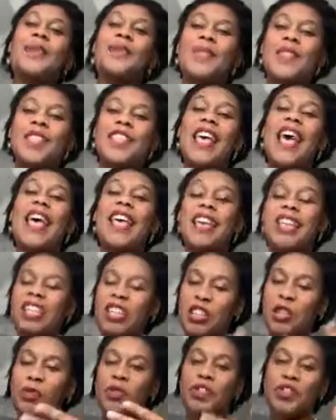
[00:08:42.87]
saying
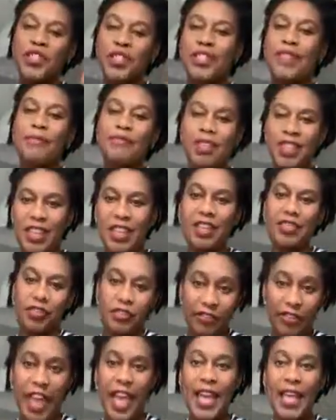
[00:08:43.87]
you wanted something in your
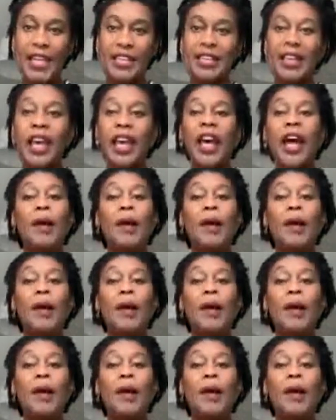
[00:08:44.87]
face,